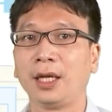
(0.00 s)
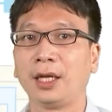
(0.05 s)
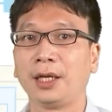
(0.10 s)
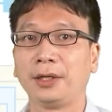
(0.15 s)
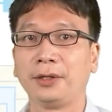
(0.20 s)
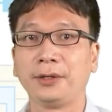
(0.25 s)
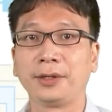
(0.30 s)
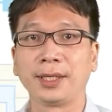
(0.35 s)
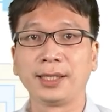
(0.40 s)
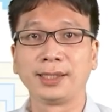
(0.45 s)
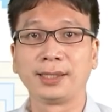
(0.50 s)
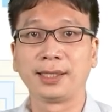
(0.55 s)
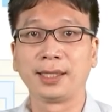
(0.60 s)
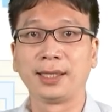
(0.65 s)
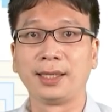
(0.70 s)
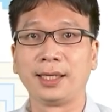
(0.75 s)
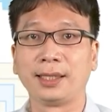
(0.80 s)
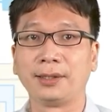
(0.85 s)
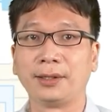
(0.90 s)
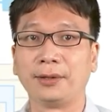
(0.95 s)
You can see
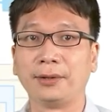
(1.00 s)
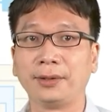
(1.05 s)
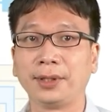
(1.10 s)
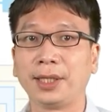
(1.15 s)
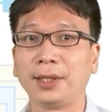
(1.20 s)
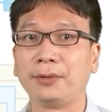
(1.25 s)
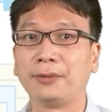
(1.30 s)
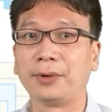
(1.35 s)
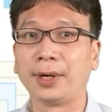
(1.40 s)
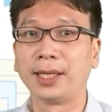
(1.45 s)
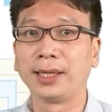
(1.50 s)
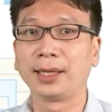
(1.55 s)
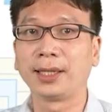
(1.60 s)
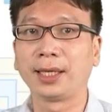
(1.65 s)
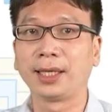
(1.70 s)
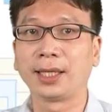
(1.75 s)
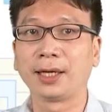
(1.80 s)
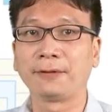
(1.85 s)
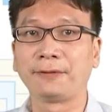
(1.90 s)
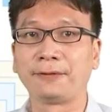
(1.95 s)
that only one
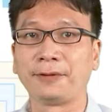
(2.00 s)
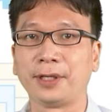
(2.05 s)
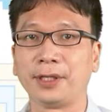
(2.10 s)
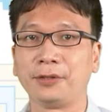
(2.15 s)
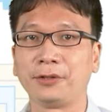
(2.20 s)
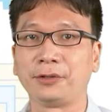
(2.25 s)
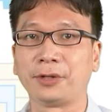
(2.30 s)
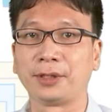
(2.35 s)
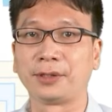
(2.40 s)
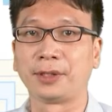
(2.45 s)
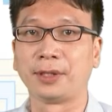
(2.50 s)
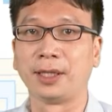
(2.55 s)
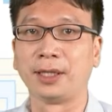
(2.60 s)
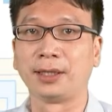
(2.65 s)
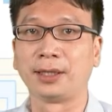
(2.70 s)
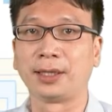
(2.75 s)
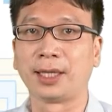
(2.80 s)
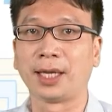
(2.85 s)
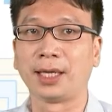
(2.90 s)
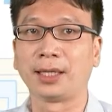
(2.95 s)
data frame drives the
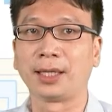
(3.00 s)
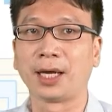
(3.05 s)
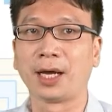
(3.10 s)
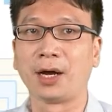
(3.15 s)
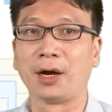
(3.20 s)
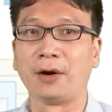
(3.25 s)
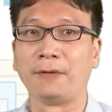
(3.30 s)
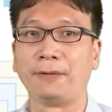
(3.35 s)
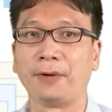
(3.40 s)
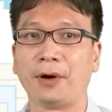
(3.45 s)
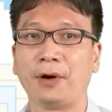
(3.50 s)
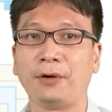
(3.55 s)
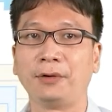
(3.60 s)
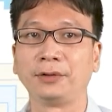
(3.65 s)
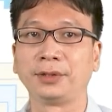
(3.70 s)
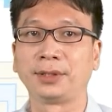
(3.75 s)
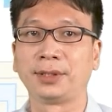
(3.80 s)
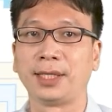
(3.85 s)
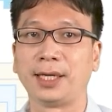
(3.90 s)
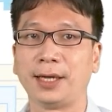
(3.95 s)
data of
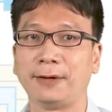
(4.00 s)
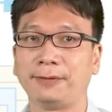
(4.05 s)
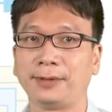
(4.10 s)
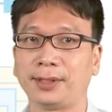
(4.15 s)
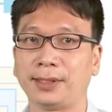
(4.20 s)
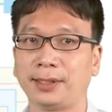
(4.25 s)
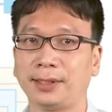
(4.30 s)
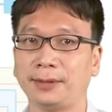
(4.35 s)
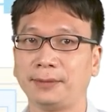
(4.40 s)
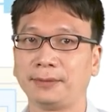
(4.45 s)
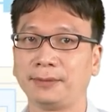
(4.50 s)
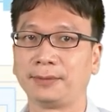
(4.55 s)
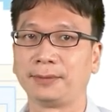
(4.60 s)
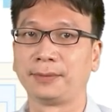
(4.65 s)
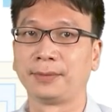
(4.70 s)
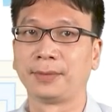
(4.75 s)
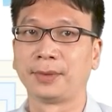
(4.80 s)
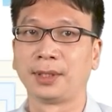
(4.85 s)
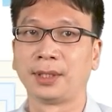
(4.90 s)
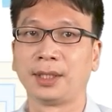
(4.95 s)
all slaves.
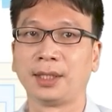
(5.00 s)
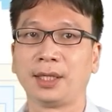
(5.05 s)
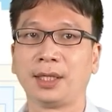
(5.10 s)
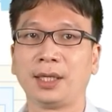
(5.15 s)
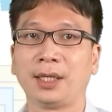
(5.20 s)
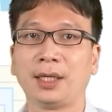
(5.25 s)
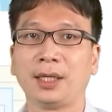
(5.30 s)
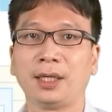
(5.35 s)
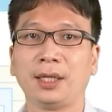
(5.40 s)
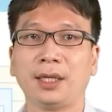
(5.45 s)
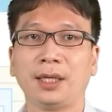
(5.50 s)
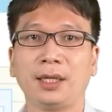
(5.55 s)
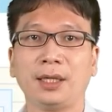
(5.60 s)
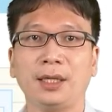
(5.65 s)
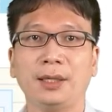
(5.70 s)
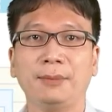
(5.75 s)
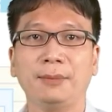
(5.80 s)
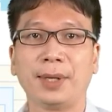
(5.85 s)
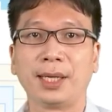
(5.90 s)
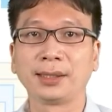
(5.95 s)

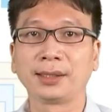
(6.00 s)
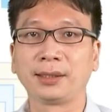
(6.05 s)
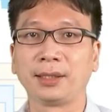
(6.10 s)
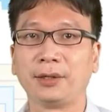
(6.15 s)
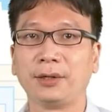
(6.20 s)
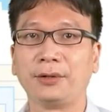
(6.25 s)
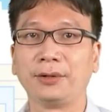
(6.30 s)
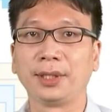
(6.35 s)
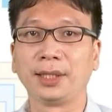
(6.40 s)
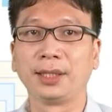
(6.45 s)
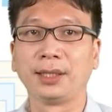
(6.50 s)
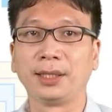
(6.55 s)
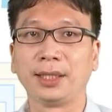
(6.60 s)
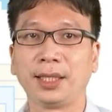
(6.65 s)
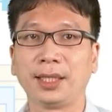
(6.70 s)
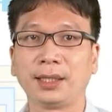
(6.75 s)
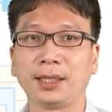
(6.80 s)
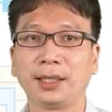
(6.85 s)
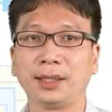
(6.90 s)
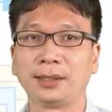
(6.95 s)
The master only
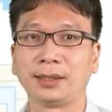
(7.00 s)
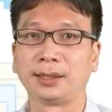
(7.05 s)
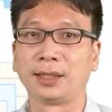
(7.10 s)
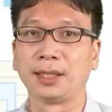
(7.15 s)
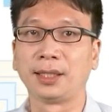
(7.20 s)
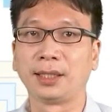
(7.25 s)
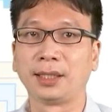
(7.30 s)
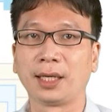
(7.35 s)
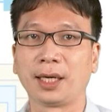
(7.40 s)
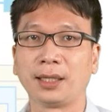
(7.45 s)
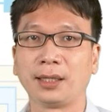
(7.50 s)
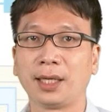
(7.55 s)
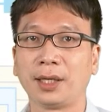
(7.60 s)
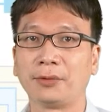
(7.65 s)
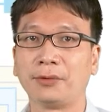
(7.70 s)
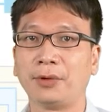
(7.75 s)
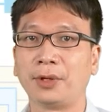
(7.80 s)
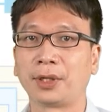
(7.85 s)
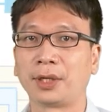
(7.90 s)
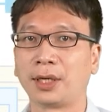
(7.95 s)
needs a standard
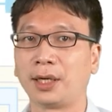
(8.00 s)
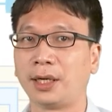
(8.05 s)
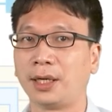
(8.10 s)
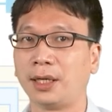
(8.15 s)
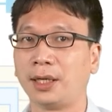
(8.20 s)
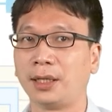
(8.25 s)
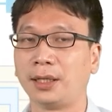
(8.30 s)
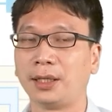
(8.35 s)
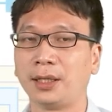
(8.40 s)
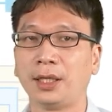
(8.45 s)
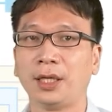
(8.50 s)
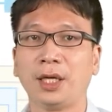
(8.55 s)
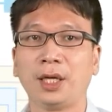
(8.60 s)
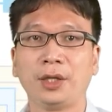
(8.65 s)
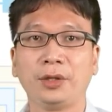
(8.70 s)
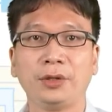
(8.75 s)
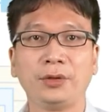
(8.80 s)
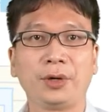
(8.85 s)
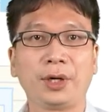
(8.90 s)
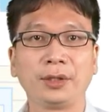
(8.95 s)
network card,
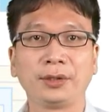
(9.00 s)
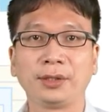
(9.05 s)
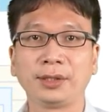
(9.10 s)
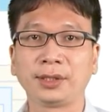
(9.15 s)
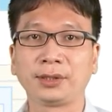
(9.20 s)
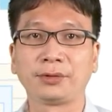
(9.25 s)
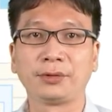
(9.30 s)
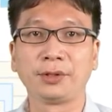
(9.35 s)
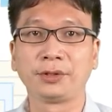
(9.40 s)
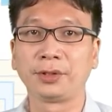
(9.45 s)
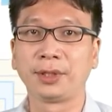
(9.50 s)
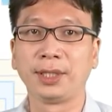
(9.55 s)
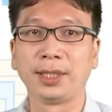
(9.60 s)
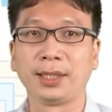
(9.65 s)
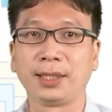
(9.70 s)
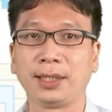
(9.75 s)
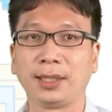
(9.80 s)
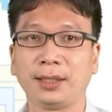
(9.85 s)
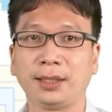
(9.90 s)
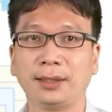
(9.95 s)
no other switch
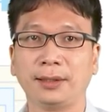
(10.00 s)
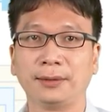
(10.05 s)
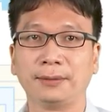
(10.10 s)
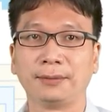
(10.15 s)
needed.